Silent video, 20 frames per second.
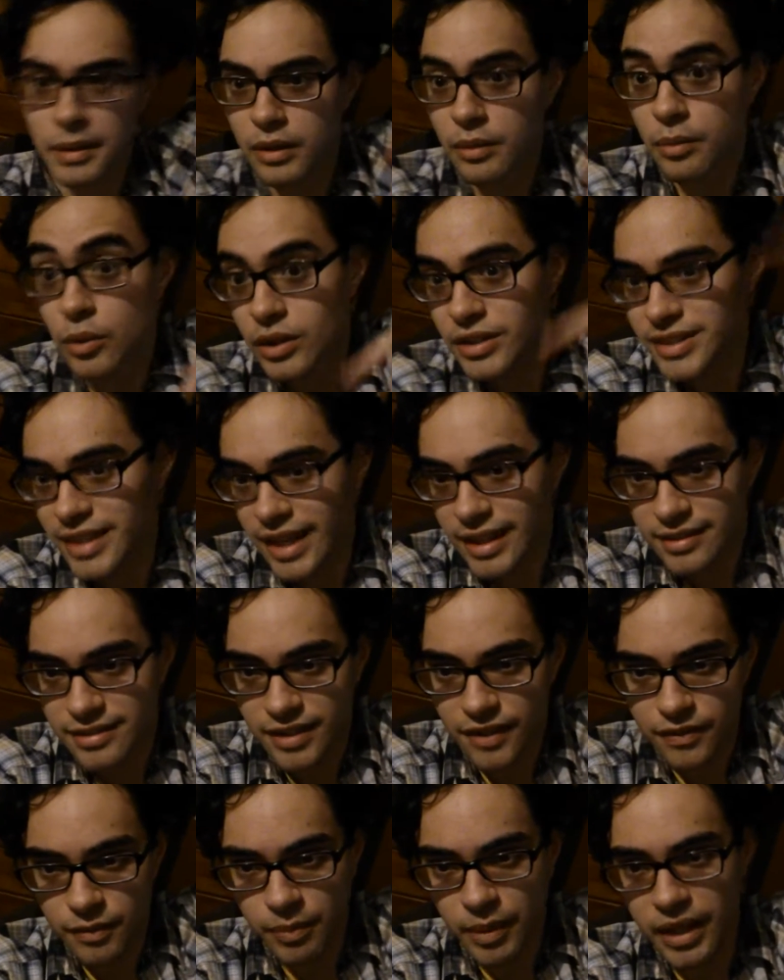mean, the more
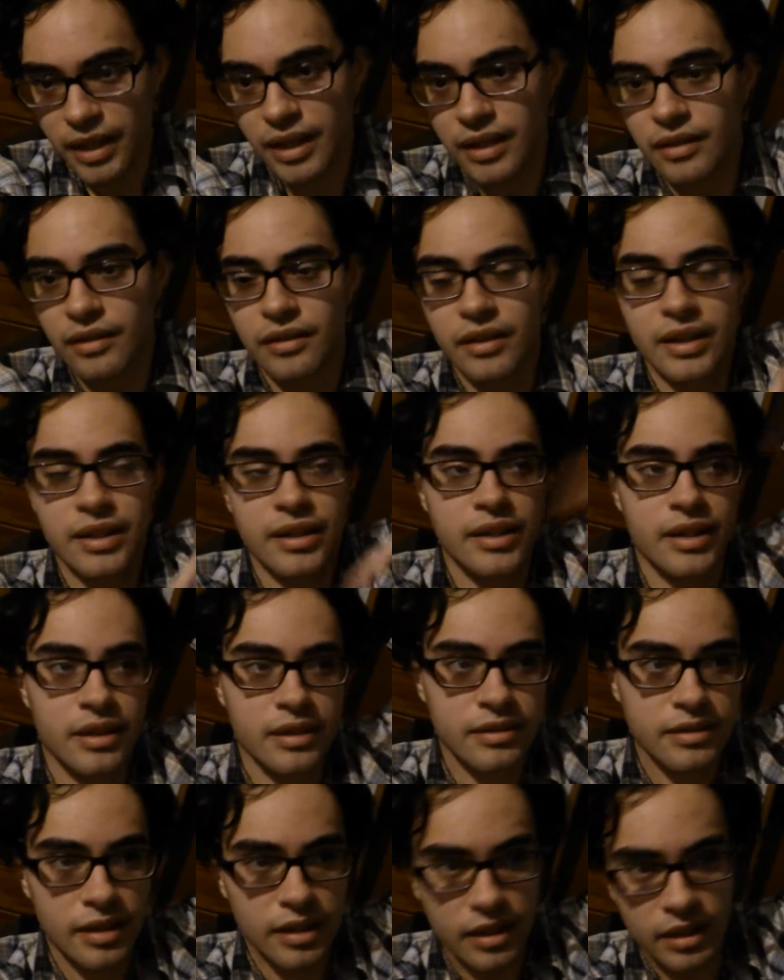taxes I have to pay, you know,
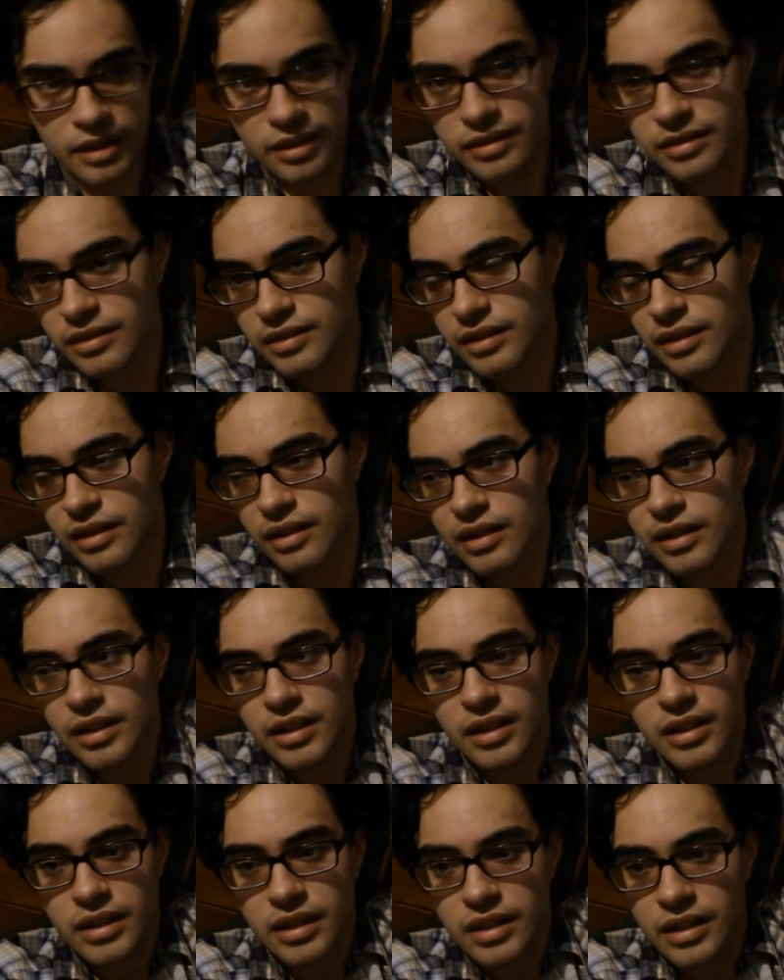Indiana tax and then
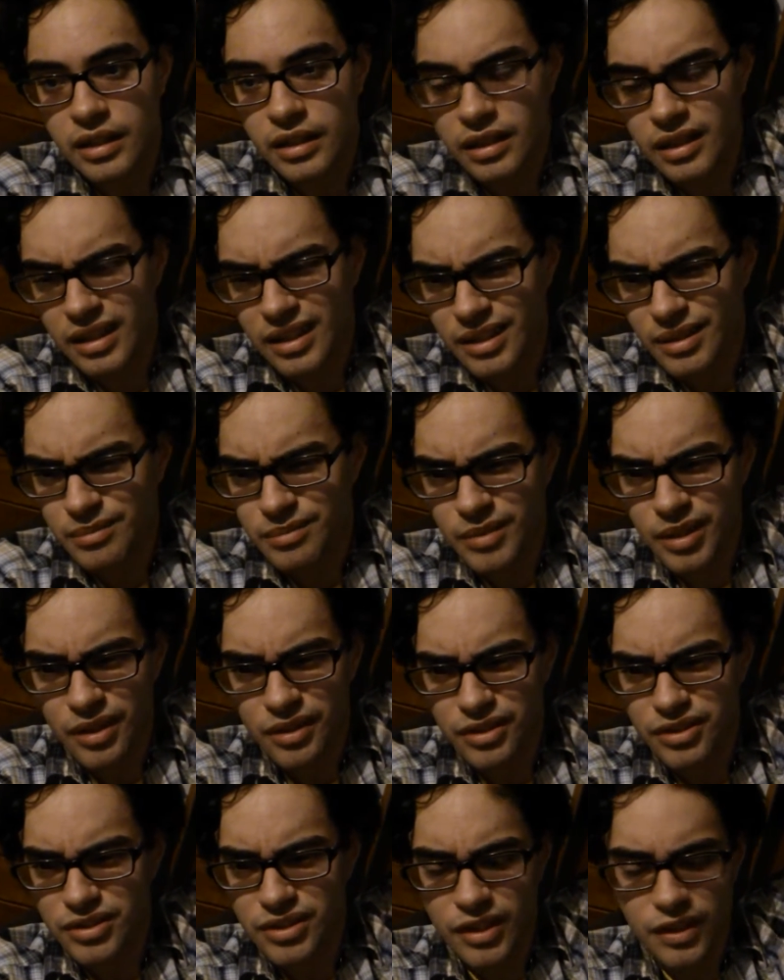uh,
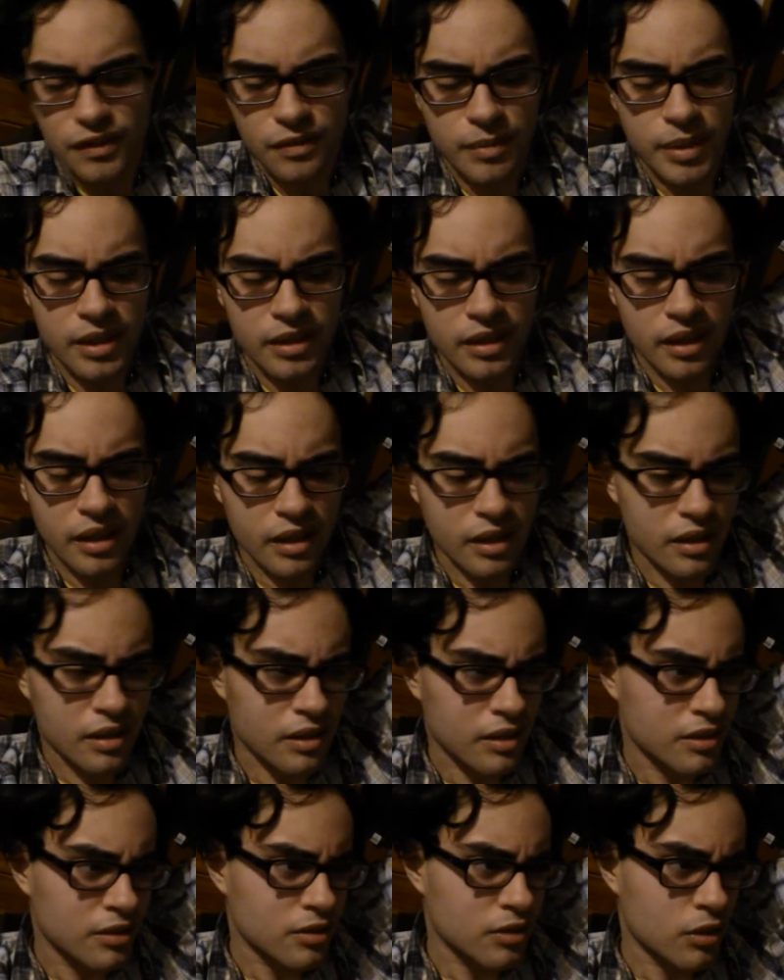other stuff,
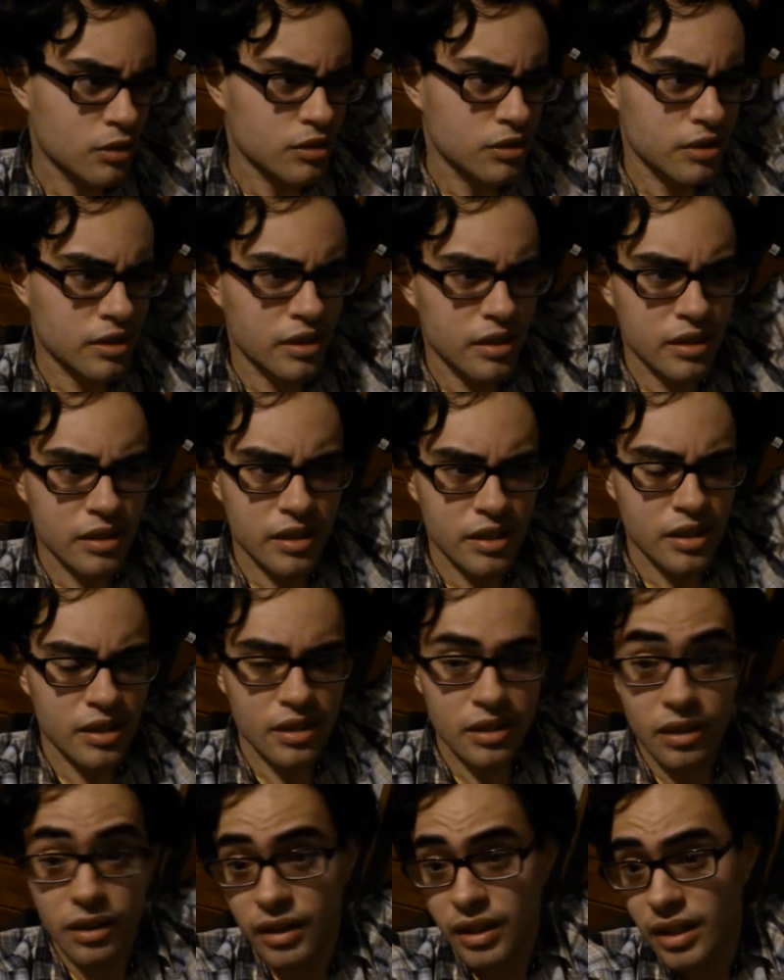Medicare, Social Security,
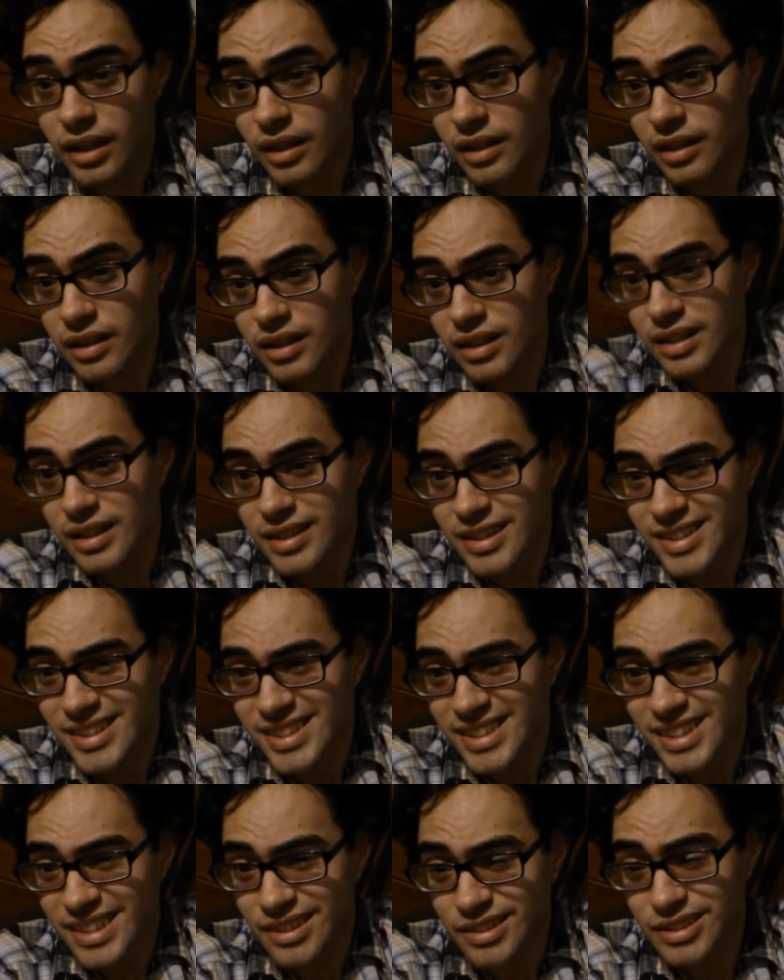and all that.
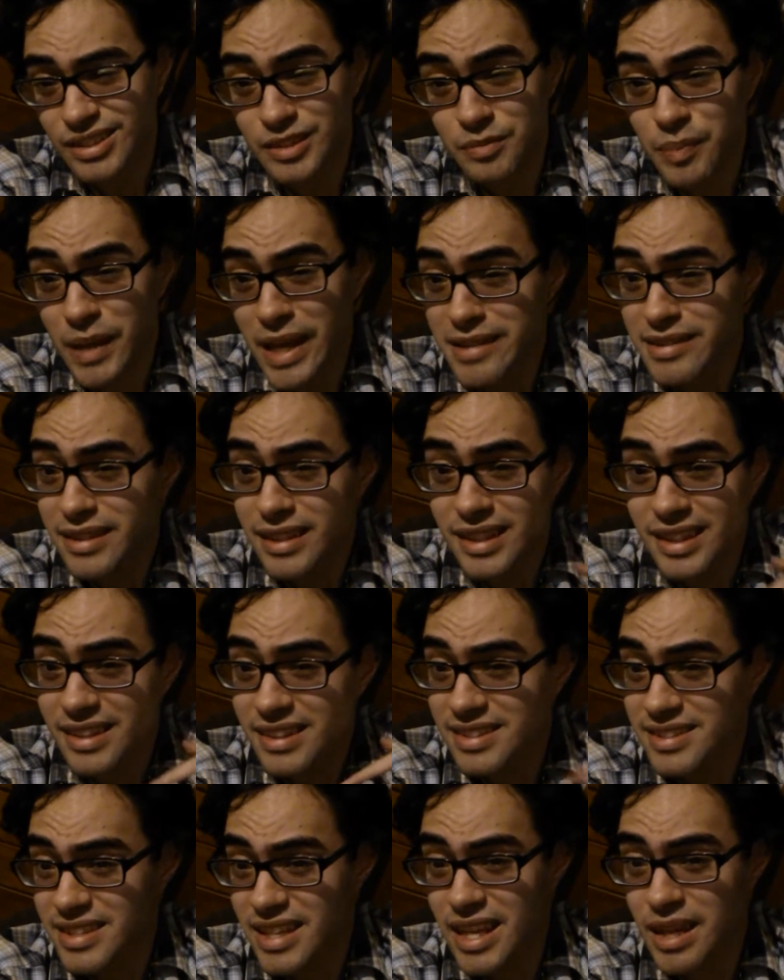You know, so it's basically
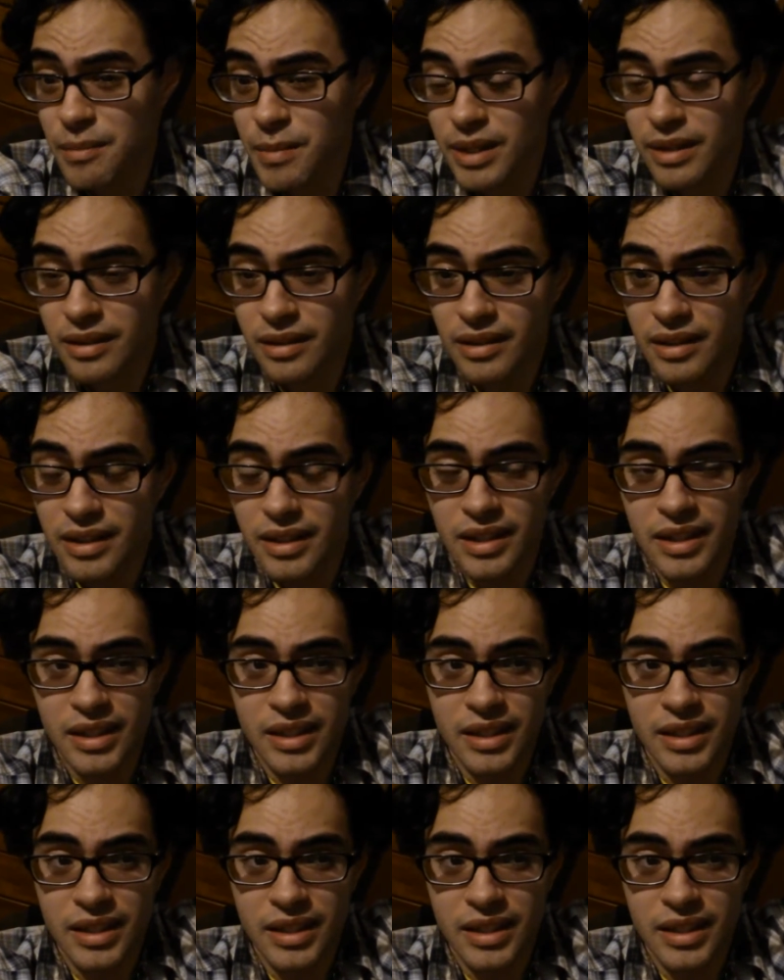the same, and